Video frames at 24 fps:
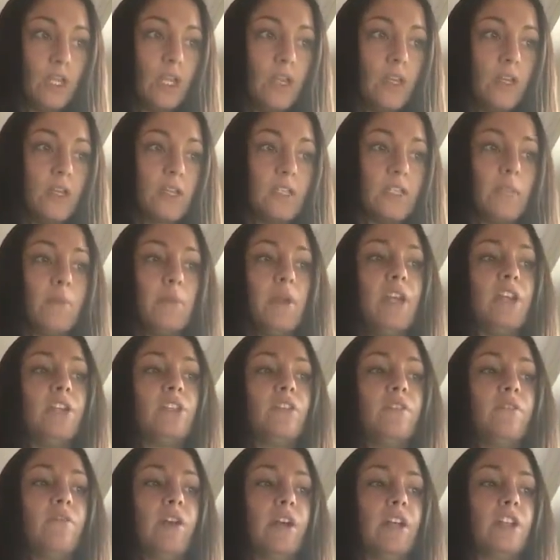Some
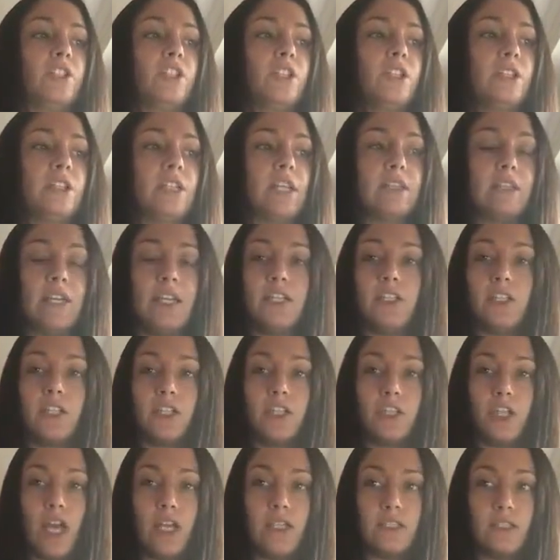interventions that they
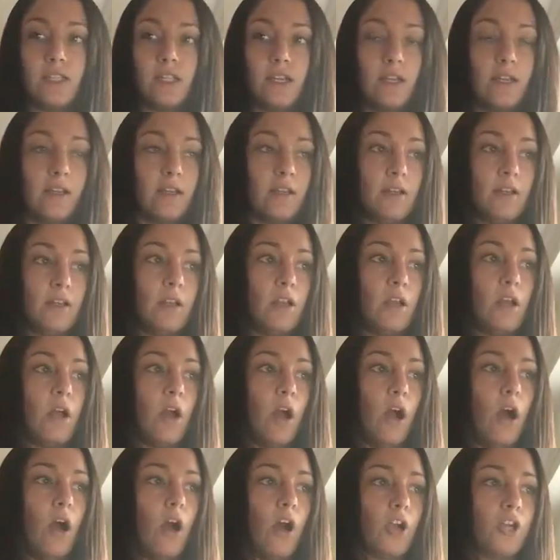suggested
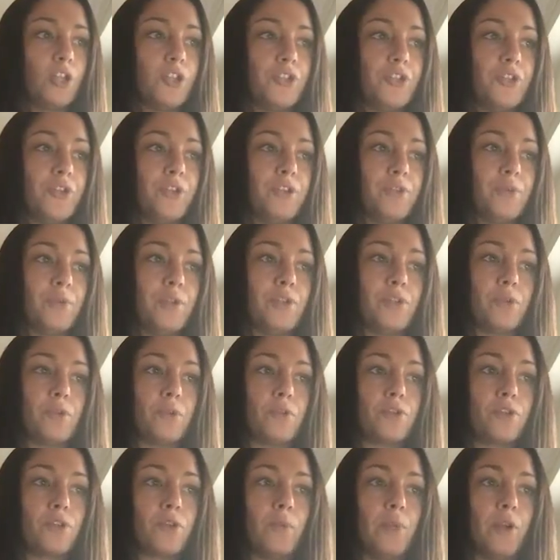are students with
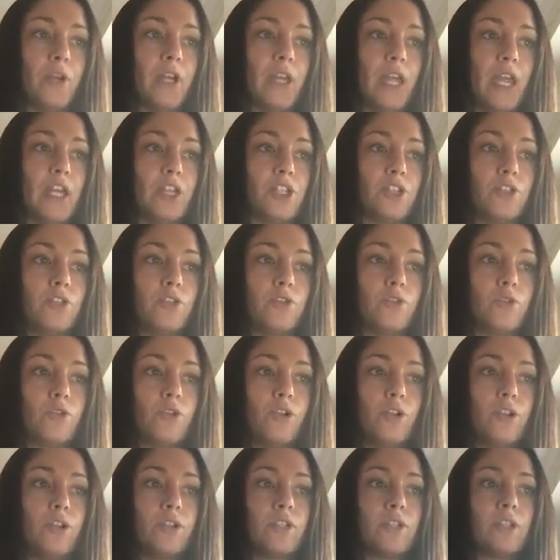social communication
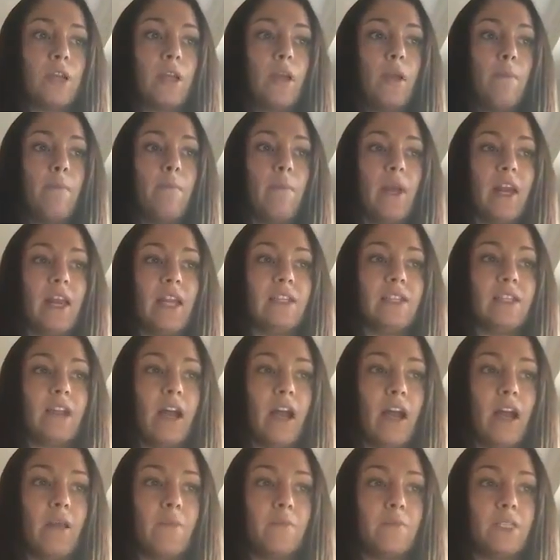disorders many
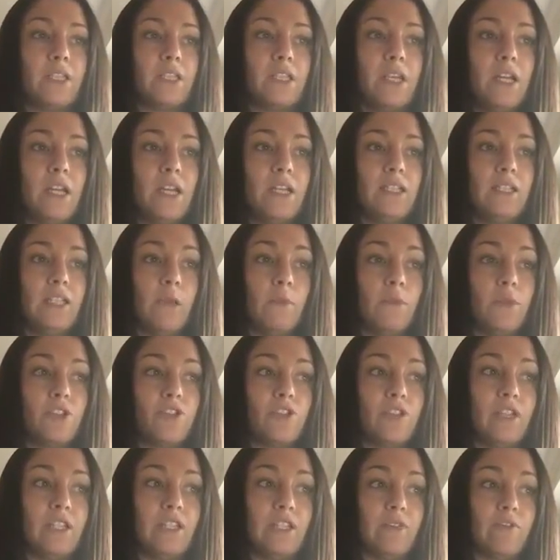times
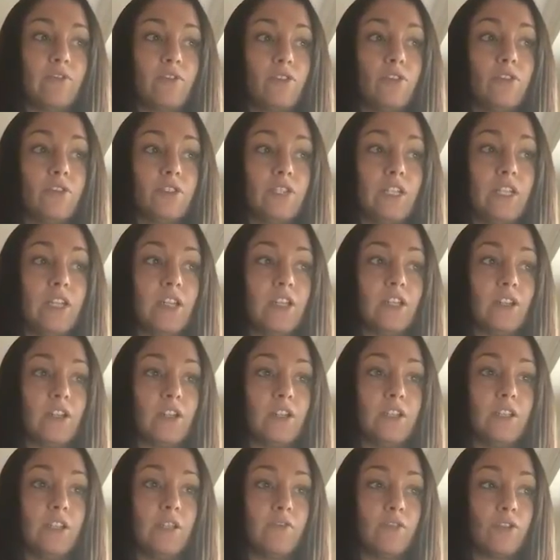demonstrate difficulty
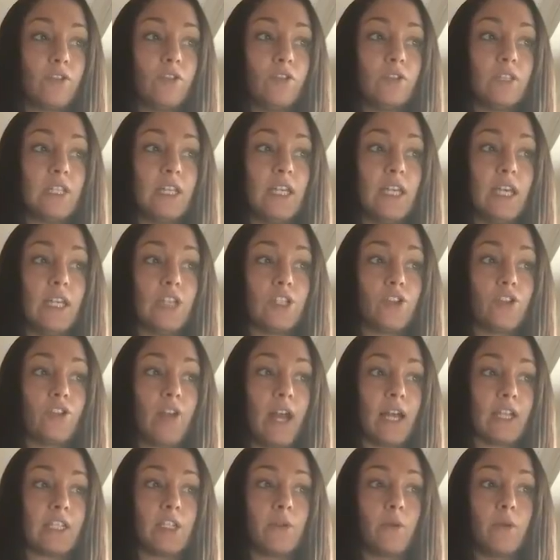
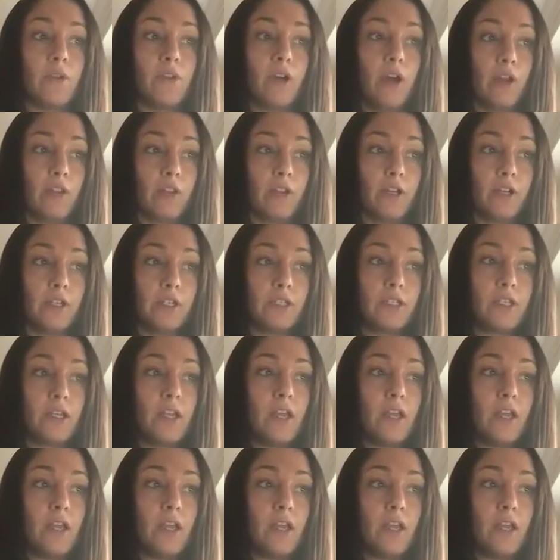interacting with others